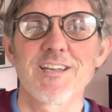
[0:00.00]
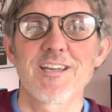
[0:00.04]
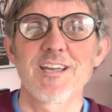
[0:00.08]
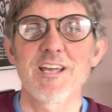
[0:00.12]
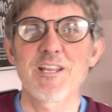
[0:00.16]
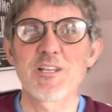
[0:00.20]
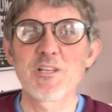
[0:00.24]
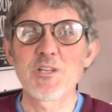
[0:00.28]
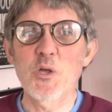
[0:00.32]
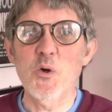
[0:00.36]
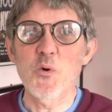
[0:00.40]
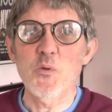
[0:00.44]

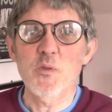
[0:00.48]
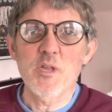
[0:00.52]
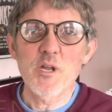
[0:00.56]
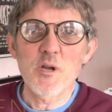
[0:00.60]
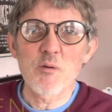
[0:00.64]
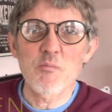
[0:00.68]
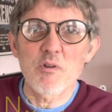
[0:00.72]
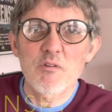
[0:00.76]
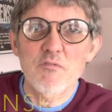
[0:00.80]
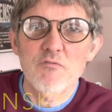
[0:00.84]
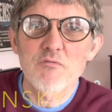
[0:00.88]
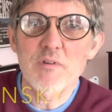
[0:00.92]
Hello there,
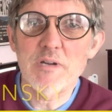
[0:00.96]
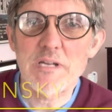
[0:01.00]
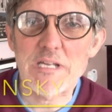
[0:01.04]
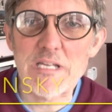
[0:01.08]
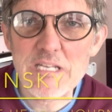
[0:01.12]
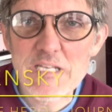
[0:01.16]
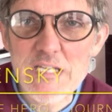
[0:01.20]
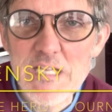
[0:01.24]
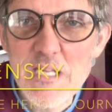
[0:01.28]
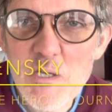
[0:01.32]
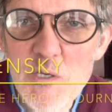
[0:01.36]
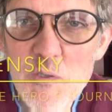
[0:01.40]
my
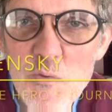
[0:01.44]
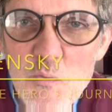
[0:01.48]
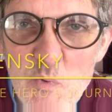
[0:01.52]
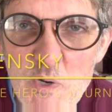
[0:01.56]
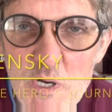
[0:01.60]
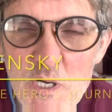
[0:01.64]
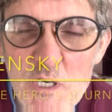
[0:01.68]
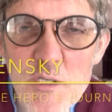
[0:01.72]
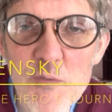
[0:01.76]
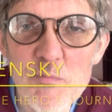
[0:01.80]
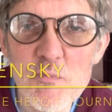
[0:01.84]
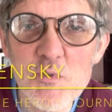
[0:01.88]
friend.
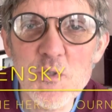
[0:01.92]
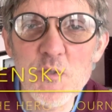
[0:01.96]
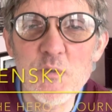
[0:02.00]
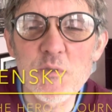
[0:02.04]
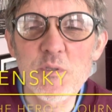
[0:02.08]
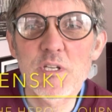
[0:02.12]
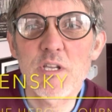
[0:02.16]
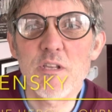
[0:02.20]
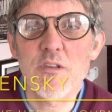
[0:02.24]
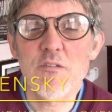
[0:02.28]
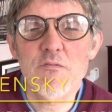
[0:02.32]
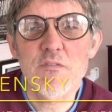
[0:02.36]
Welcome to
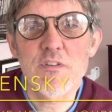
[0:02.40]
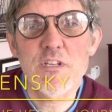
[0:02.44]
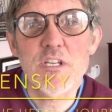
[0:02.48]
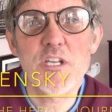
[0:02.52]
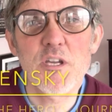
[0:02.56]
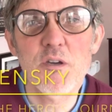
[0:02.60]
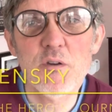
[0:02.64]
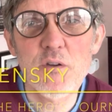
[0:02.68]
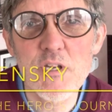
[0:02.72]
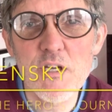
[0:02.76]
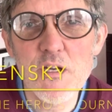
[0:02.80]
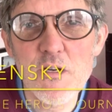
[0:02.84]
another
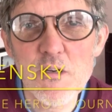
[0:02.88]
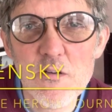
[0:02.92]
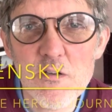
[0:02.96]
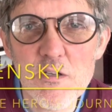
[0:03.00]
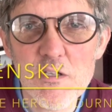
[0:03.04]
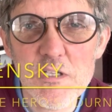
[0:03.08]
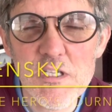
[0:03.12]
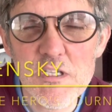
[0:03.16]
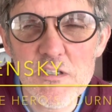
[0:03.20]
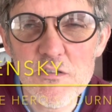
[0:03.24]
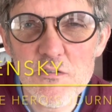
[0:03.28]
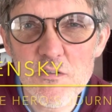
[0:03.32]
video here
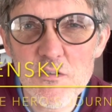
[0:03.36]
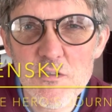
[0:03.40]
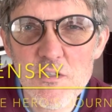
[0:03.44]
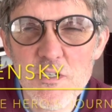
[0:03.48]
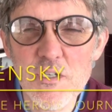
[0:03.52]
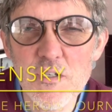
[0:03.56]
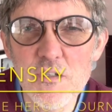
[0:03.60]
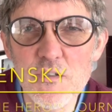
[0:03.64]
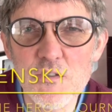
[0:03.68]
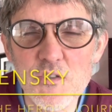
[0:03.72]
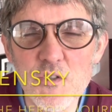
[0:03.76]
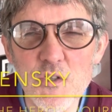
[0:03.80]
on
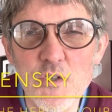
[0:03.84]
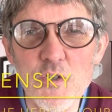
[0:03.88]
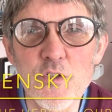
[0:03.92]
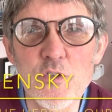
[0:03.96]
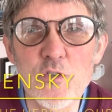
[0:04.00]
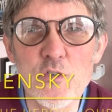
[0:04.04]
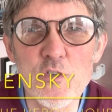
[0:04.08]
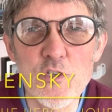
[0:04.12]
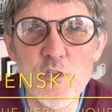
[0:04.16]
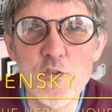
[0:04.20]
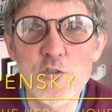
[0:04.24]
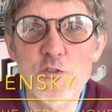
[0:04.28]
Esoteric
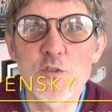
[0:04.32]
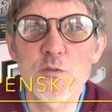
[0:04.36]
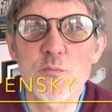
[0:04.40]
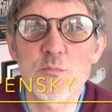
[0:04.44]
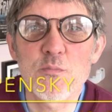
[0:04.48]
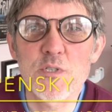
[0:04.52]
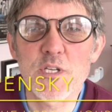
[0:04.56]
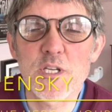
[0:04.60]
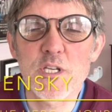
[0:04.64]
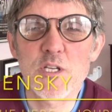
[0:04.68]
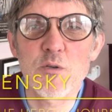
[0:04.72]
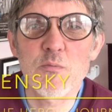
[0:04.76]
Circle YouTube
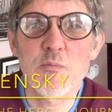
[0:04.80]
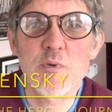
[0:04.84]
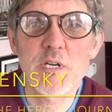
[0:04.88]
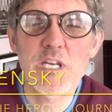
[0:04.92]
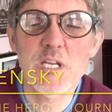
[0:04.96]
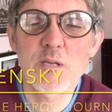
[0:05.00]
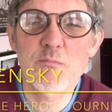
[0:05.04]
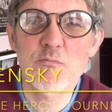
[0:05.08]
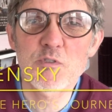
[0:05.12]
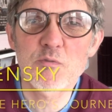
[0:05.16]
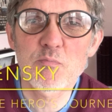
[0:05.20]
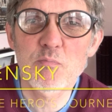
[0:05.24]
channel. My
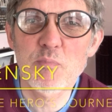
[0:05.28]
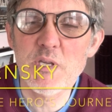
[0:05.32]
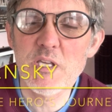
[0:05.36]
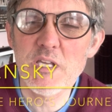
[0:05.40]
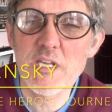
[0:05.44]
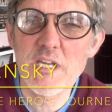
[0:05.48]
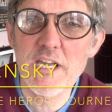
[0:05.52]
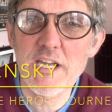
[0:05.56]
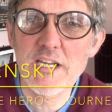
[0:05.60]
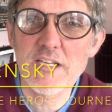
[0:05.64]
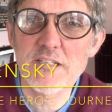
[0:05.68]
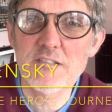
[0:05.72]
name is Pete
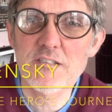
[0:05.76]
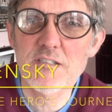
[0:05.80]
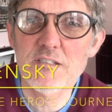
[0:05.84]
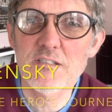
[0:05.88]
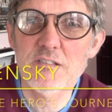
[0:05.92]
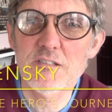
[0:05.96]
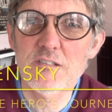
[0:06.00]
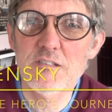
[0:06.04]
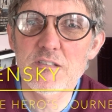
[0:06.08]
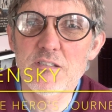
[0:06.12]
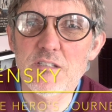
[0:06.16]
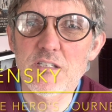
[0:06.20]

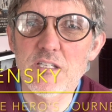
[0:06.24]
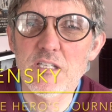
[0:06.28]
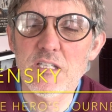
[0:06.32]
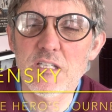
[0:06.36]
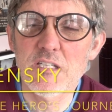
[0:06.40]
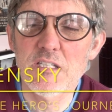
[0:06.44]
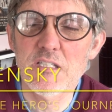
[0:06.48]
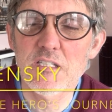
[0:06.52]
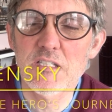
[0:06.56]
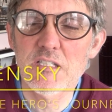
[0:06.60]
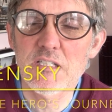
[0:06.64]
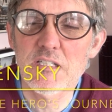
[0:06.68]
Haskins,
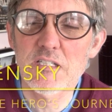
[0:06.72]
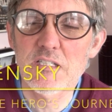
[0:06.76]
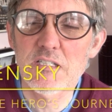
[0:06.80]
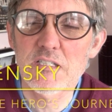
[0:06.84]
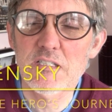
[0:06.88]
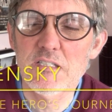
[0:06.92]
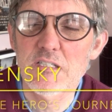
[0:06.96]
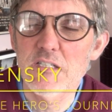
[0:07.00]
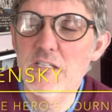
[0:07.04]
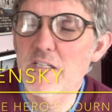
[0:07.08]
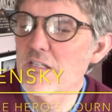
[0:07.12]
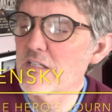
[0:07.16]
and
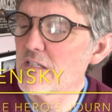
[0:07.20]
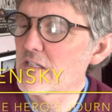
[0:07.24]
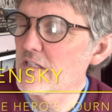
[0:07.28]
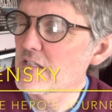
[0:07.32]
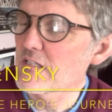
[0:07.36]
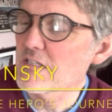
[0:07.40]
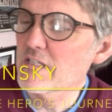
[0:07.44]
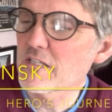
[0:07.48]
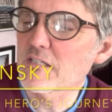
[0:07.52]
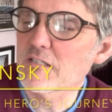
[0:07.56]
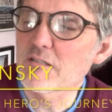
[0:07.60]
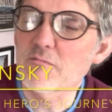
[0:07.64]
I
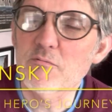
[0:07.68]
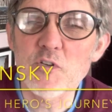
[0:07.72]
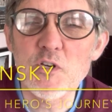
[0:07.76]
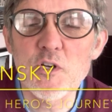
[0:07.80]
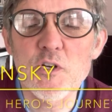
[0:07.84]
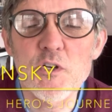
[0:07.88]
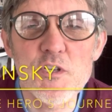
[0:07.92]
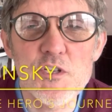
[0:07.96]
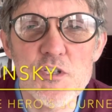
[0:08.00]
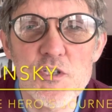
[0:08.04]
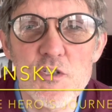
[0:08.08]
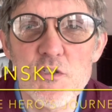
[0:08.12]

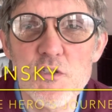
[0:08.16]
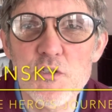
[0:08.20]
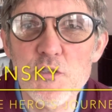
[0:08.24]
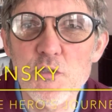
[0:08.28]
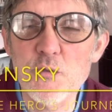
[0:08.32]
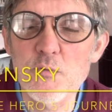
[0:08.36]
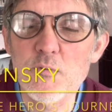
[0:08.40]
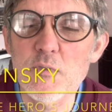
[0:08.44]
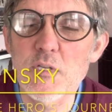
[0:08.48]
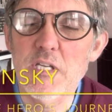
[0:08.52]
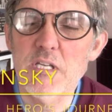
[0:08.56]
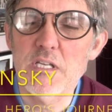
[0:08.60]
encourage you
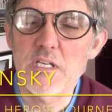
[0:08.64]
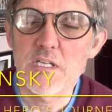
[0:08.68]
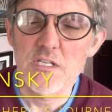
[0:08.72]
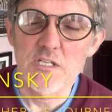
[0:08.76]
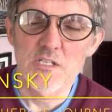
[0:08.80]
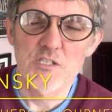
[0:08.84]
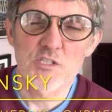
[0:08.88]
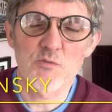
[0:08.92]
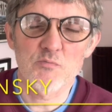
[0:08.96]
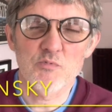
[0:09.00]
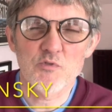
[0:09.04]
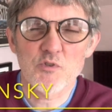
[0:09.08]
to
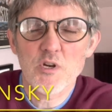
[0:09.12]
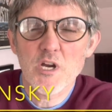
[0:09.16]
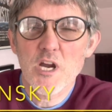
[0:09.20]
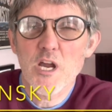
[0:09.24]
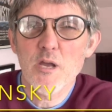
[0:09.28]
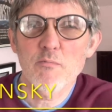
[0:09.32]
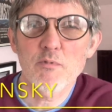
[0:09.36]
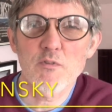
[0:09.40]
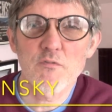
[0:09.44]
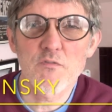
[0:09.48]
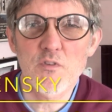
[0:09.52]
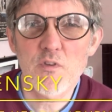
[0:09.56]

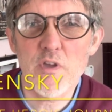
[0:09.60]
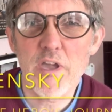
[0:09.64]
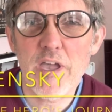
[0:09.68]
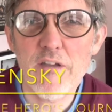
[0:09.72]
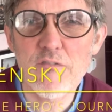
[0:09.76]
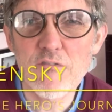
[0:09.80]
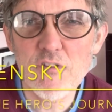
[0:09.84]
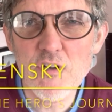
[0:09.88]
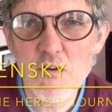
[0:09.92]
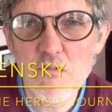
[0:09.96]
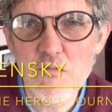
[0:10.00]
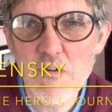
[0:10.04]
subscribe if you
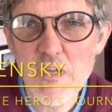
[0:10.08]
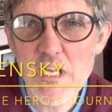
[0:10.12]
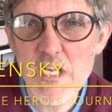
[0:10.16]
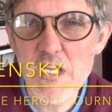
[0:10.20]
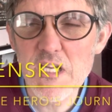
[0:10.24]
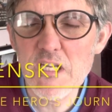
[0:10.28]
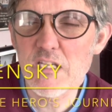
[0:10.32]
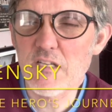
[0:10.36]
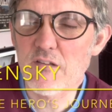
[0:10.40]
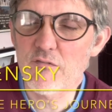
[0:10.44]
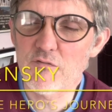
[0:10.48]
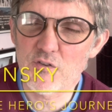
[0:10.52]
haven't
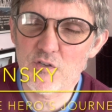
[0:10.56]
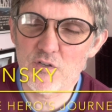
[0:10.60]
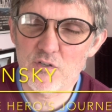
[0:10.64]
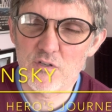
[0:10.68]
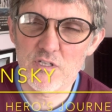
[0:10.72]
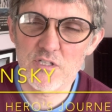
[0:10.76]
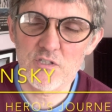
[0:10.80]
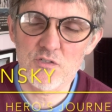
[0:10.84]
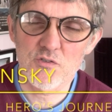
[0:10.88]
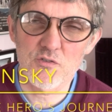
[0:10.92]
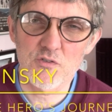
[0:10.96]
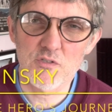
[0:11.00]
already, and if you're
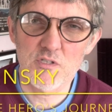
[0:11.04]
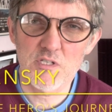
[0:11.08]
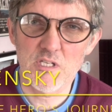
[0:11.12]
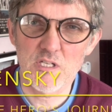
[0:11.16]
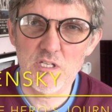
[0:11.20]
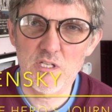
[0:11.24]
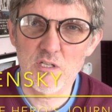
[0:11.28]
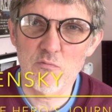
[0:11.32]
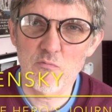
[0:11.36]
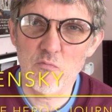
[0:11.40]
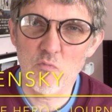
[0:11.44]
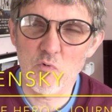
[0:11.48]
interested
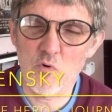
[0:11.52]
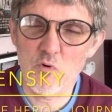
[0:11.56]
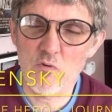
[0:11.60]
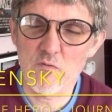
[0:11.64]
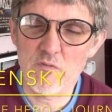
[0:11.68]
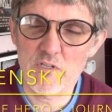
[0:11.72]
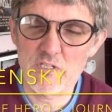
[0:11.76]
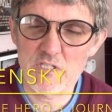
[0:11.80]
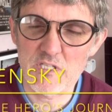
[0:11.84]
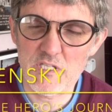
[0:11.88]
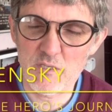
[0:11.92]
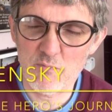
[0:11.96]
in more of
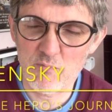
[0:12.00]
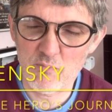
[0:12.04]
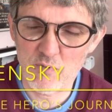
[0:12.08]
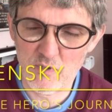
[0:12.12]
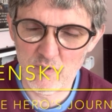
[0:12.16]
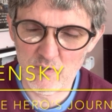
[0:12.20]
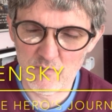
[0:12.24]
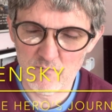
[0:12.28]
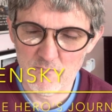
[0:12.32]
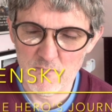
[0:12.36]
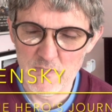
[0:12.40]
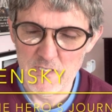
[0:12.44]
a
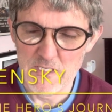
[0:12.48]
deeper